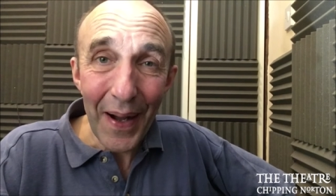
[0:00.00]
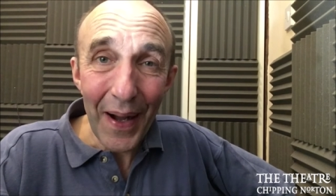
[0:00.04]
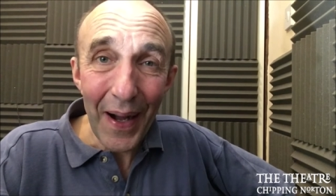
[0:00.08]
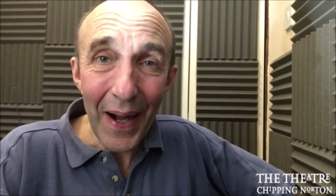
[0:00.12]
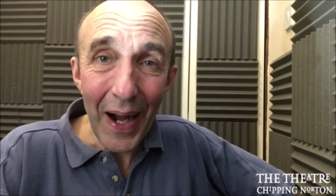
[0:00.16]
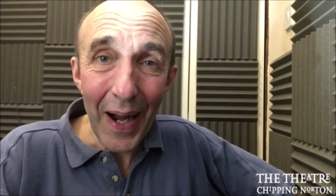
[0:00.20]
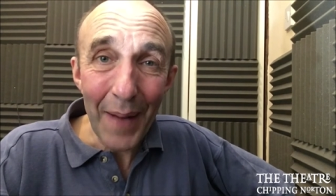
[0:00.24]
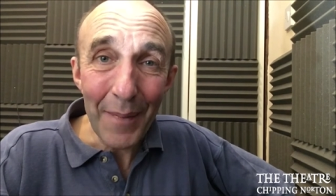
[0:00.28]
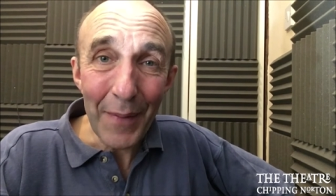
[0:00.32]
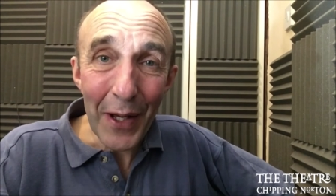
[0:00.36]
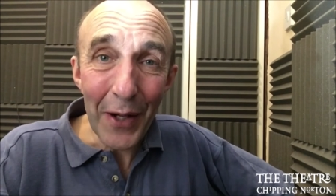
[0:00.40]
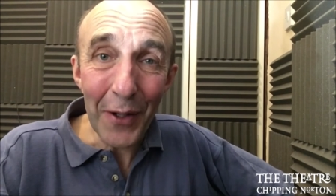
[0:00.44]

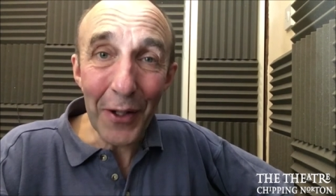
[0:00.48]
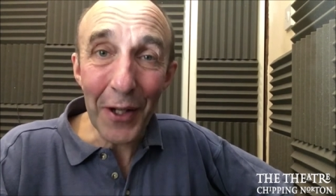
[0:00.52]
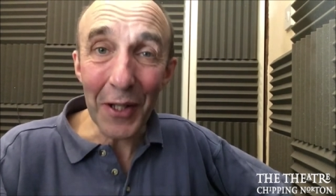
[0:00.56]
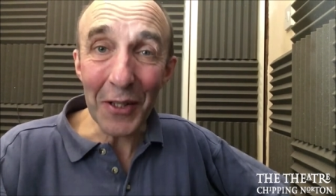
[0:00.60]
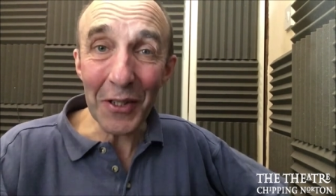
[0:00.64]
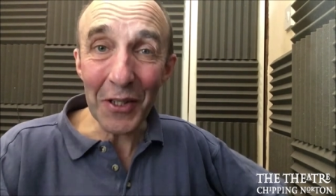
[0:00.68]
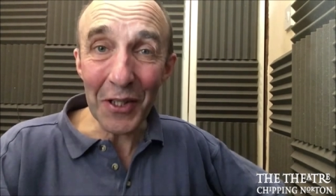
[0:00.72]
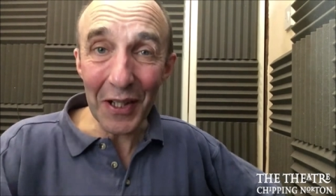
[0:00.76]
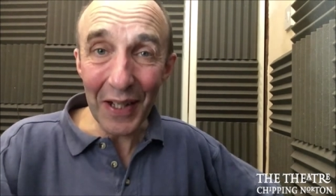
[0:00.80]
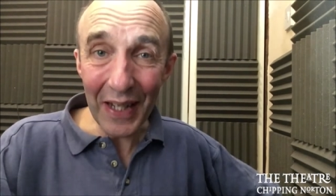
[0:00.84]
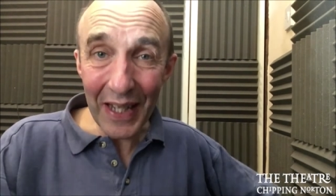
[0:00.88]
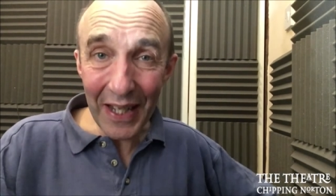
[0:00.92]
now going
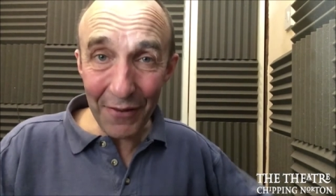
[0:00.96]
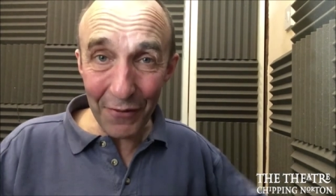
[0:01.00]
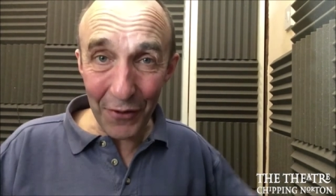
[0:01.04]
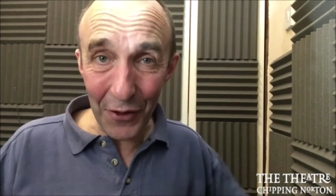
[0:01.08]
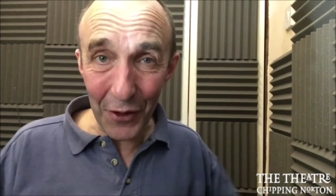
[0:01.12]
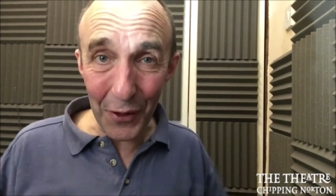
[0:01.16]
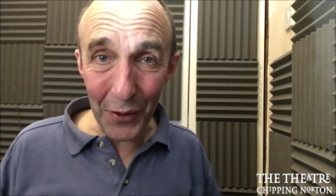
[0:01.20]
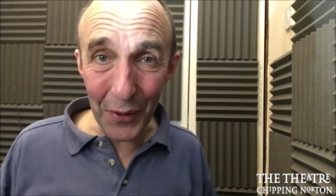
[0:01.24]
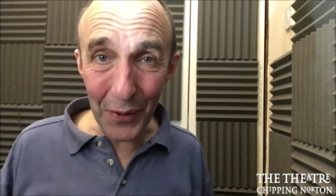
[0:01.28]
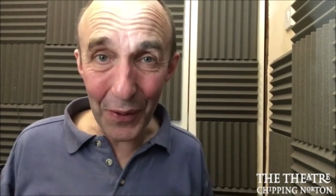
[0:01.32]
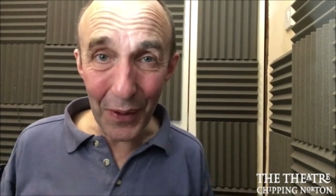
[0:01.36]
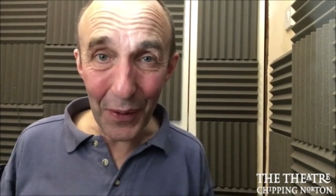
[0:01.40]
to leave
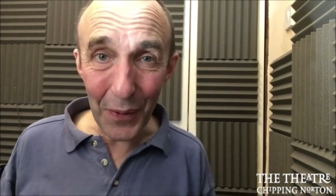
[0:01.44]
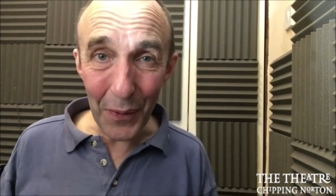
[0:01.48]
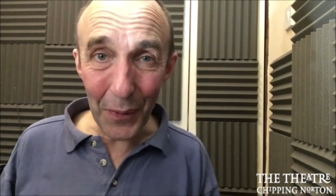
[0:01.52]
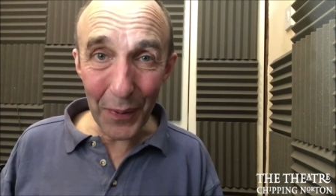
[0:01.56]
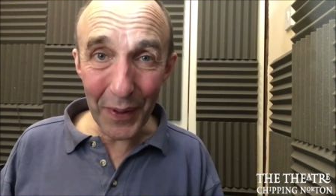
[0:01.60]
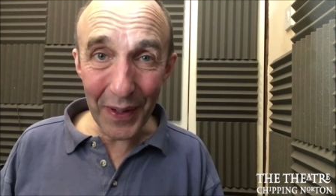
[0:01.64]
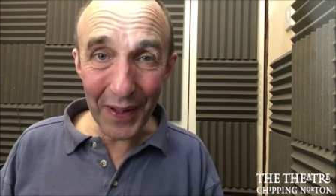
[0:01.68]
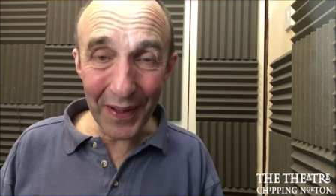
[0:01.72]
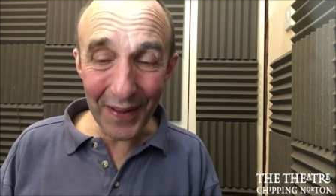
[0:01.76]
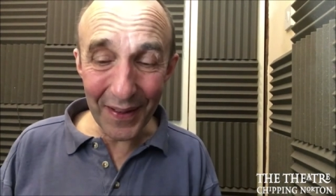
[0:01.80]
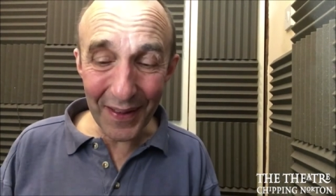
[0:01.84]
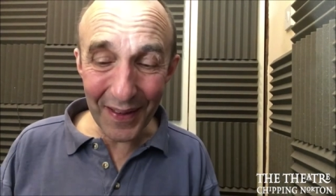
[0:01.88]
you
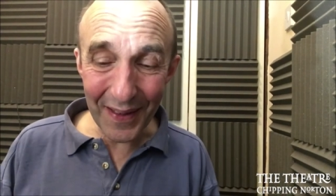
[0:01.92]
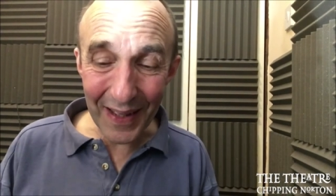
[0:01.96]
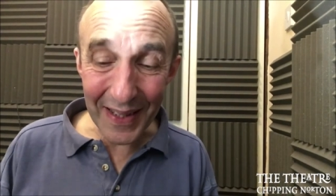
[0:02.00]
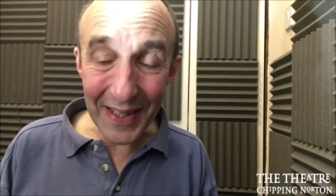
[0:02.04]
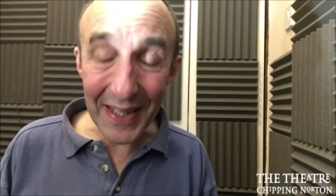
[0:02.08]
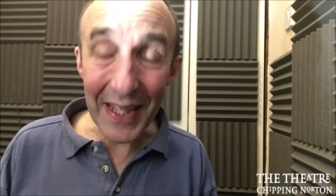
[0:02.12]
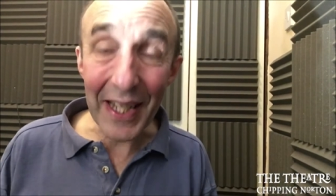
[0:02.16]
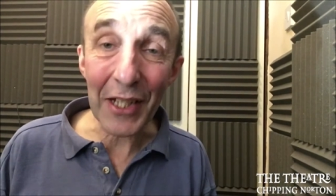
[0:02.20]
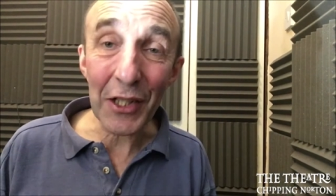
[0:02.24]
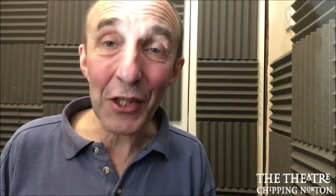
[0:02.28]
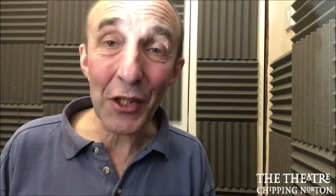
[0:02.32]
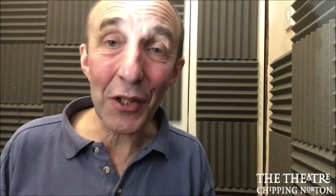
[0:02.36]
with a
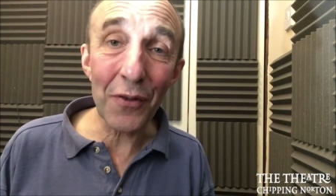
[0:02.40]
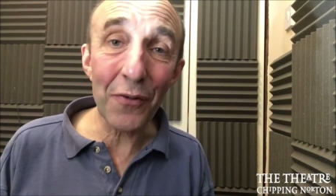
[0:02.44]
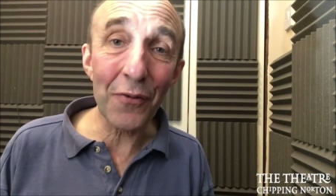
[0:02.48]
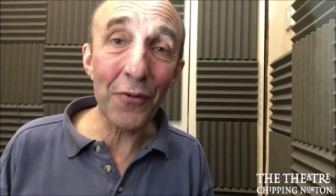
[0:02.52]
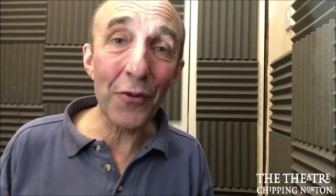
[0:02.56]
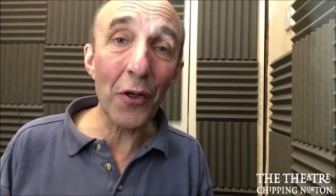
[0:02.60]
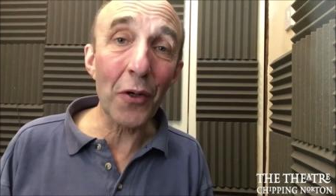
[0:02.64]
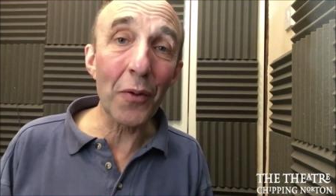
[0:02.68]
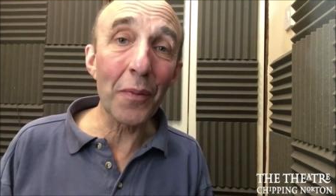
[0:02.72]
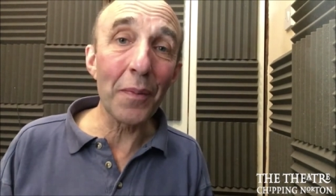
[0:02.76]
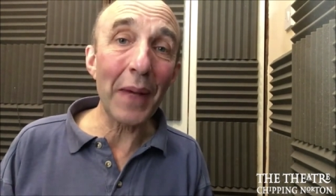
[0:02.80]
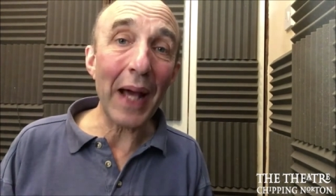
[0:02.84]
section
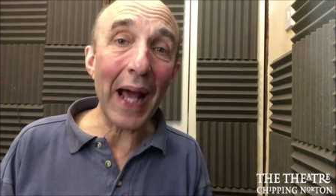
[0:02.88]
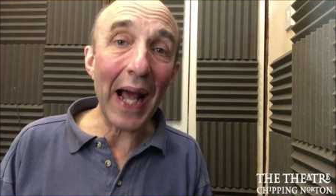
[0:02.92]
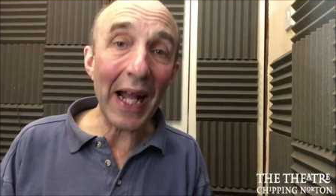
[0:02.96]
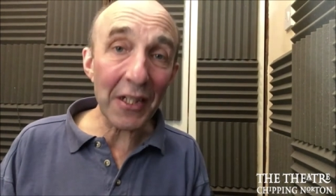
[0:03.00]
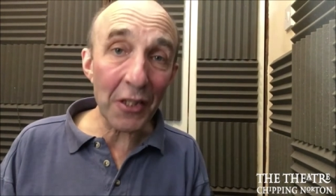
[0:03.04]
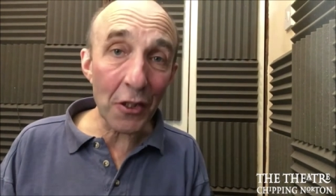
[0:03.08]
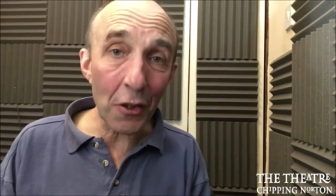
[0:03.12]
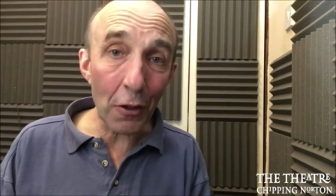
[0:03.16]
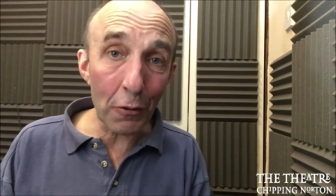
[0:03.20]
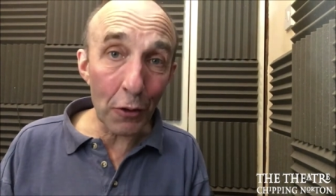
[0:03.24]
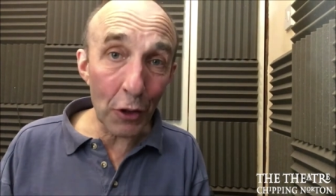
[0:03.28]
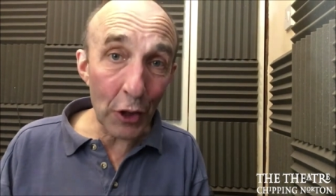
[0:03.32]
from
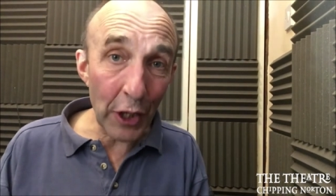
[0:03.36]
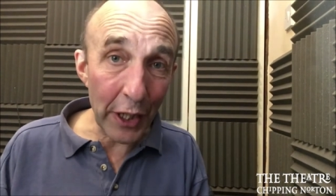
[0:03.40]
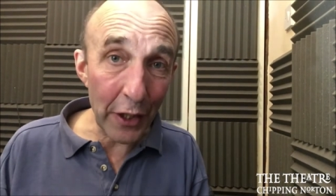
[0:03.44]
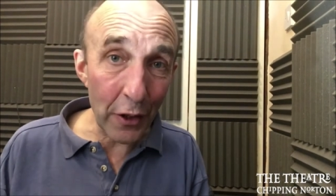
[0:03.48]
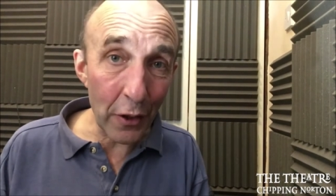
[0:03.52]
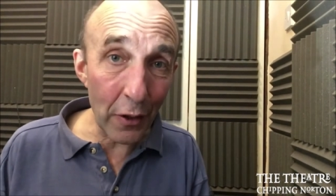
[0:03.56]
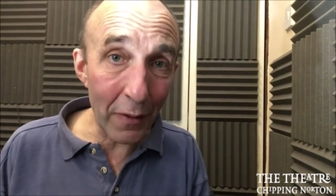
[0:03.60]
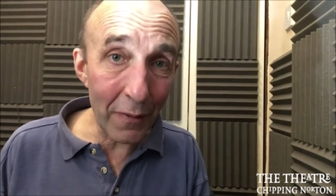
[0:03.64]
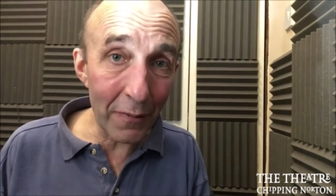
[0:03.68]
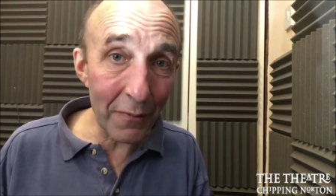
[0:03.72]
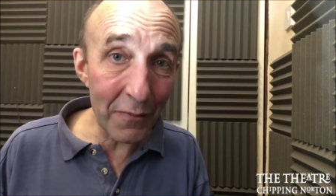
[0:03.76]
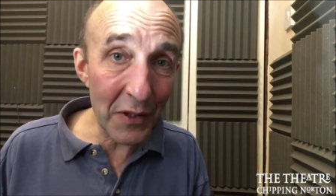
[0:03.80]
Anton
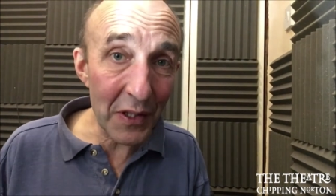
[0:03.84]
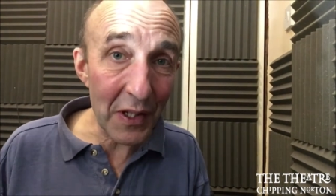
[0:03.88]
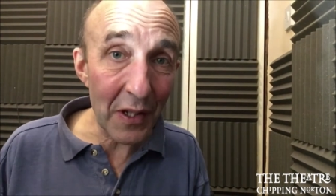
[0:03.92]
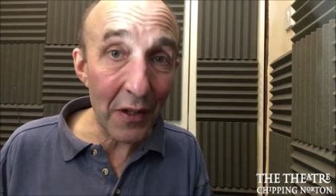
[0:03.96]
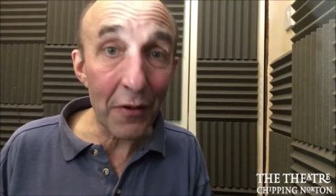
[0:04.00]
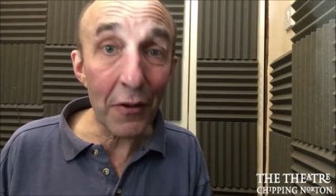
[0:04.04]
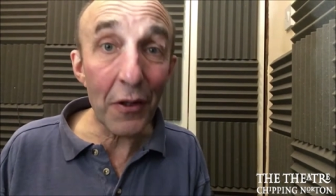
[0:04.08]
Chekhov's